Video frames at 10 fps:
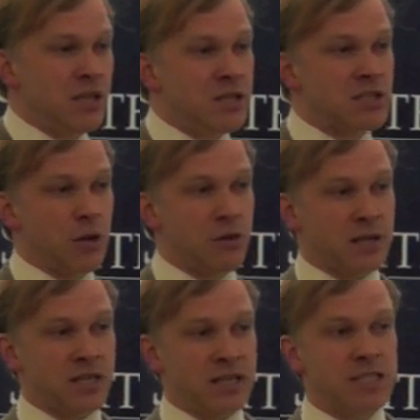So
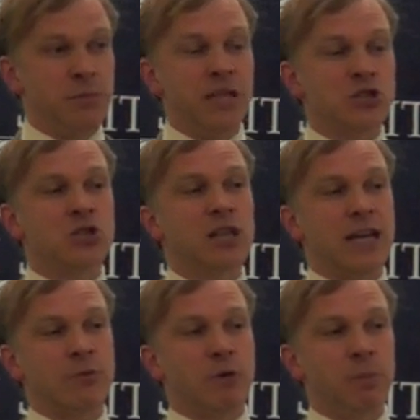that some of the issues
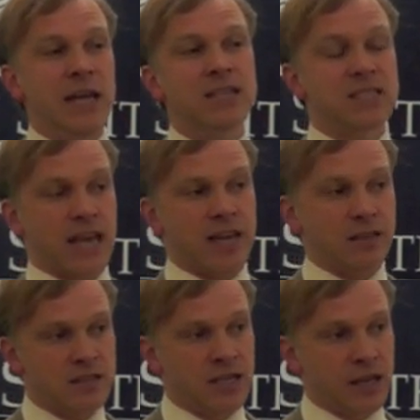like the repeat
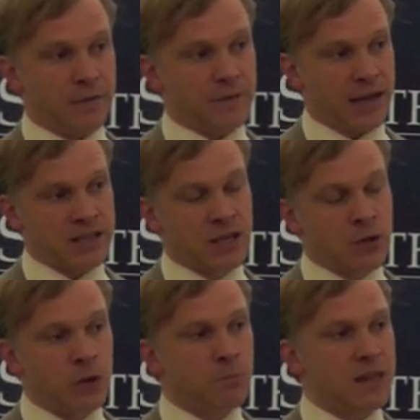sales effect
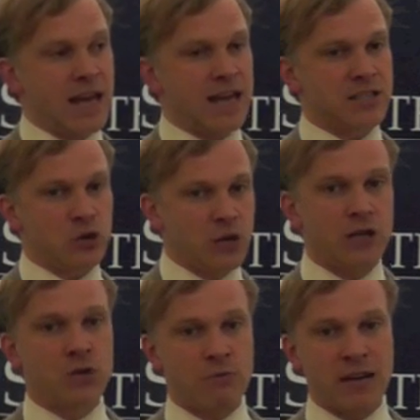wouldn't be there. So you
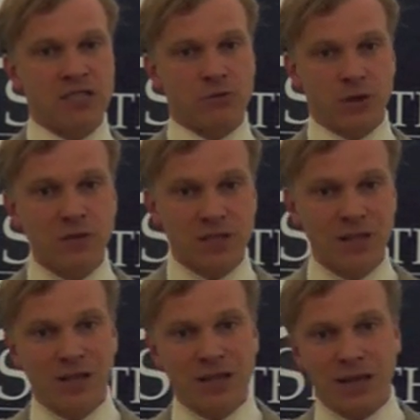go to a restaurant
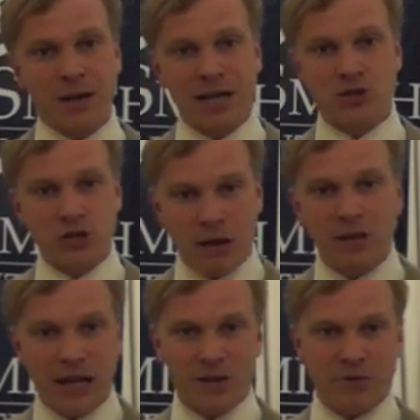and you don't
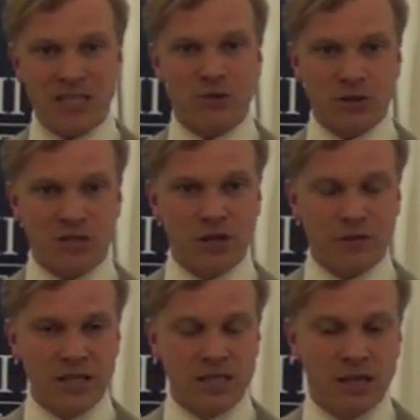like the restaurant
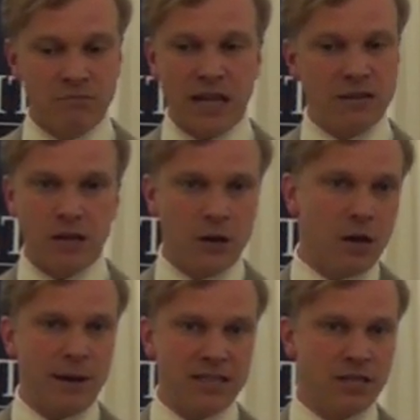service, then you don't
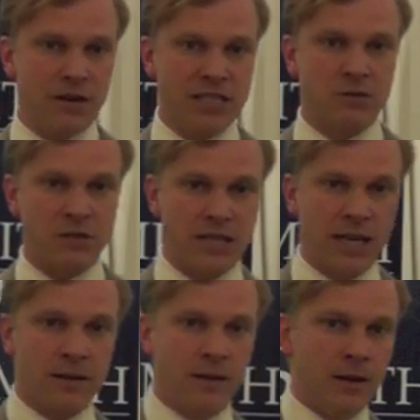go back to the restaurant again.